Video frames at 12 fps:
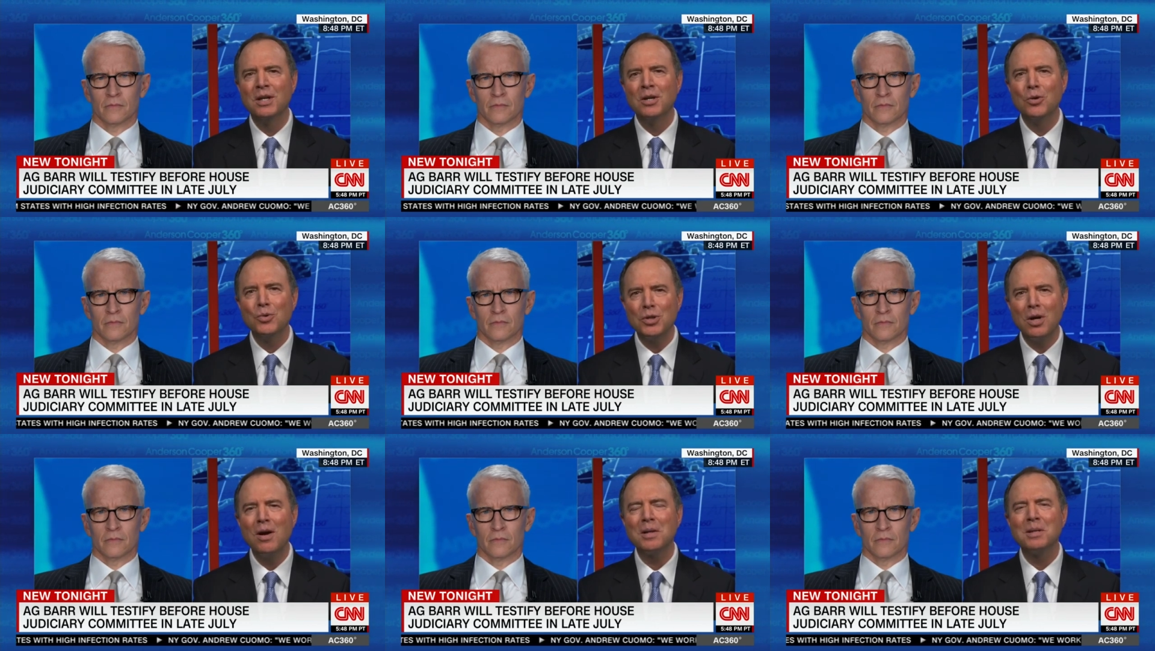Speaker 1: who
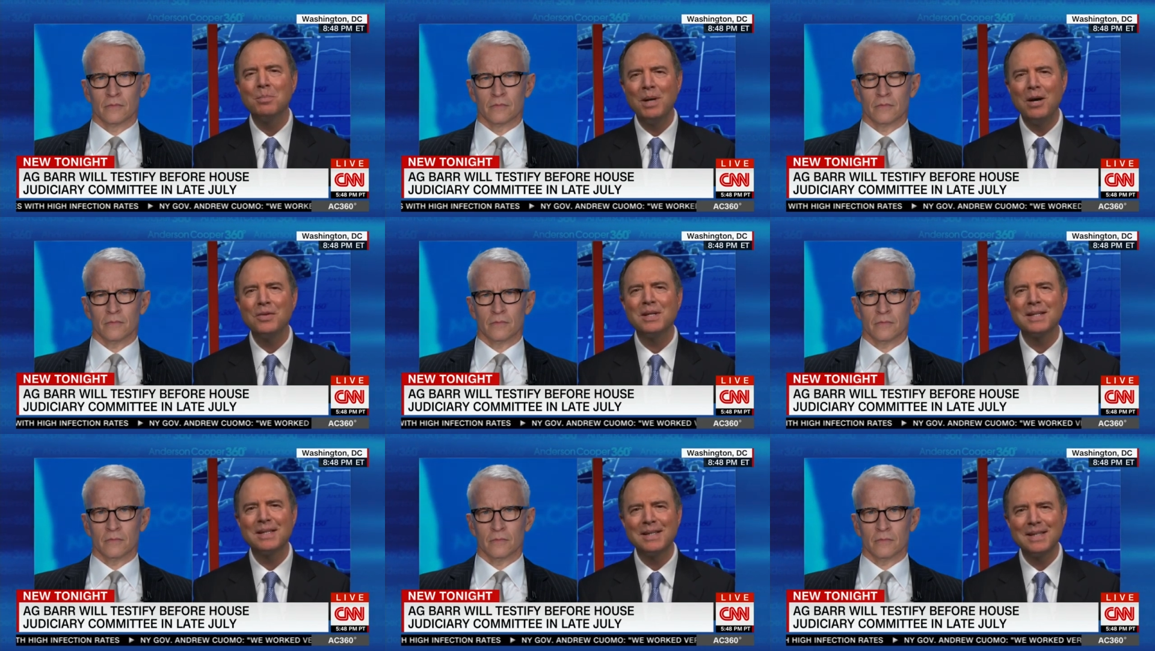talked about the
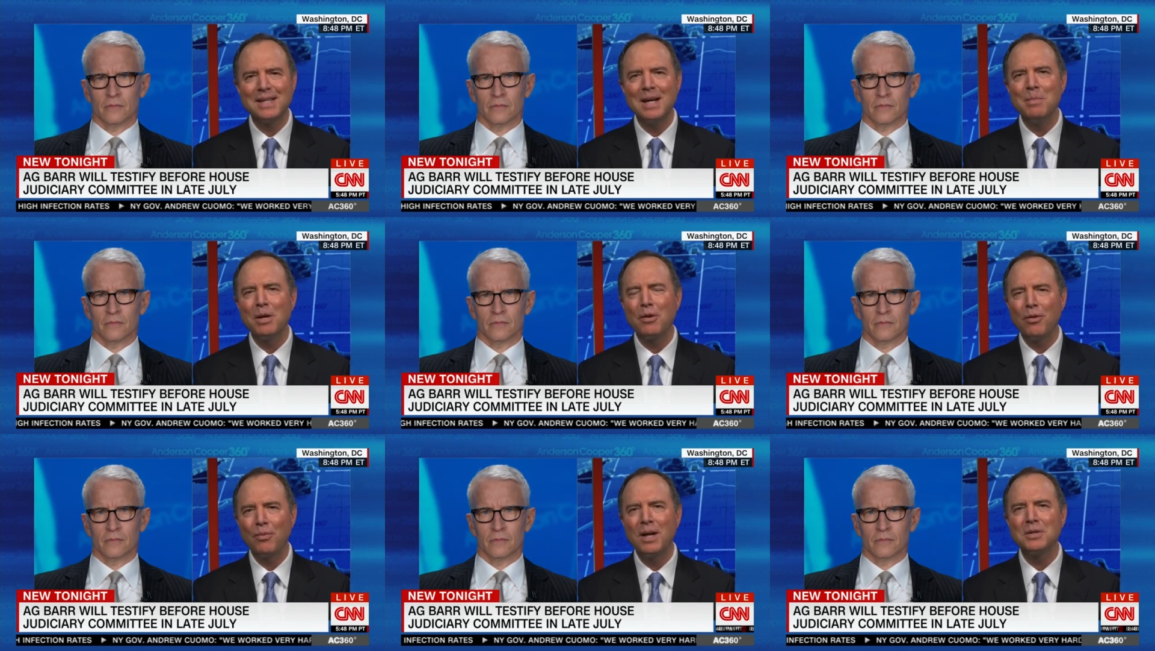systemic
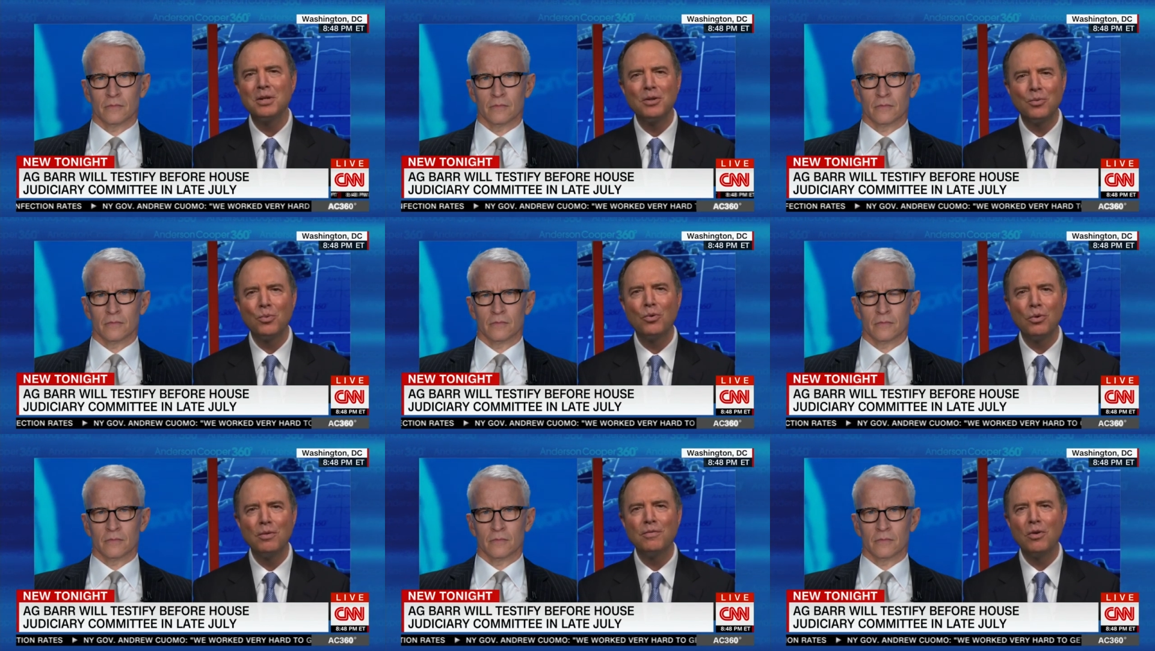threat to the
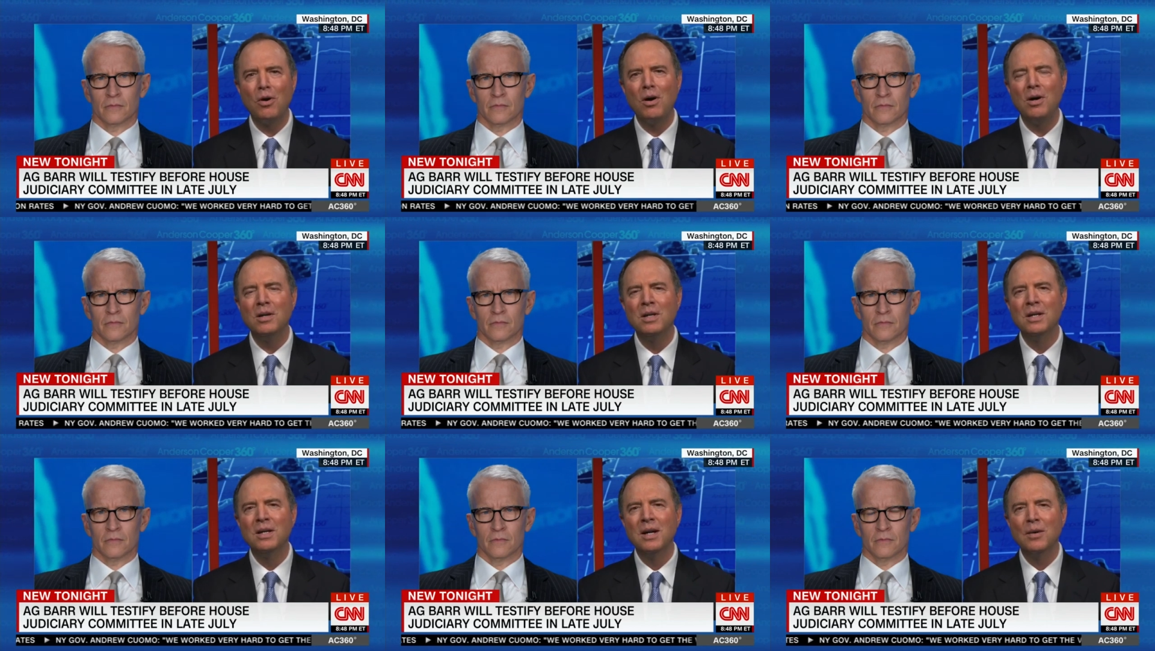rule of law,
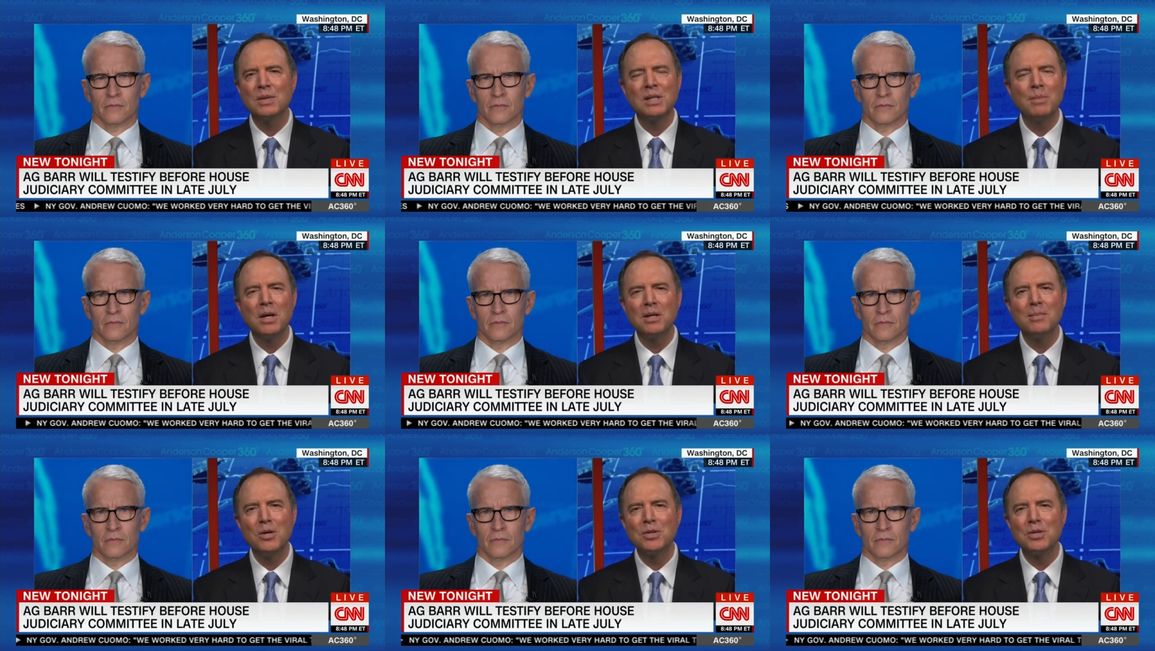was among the most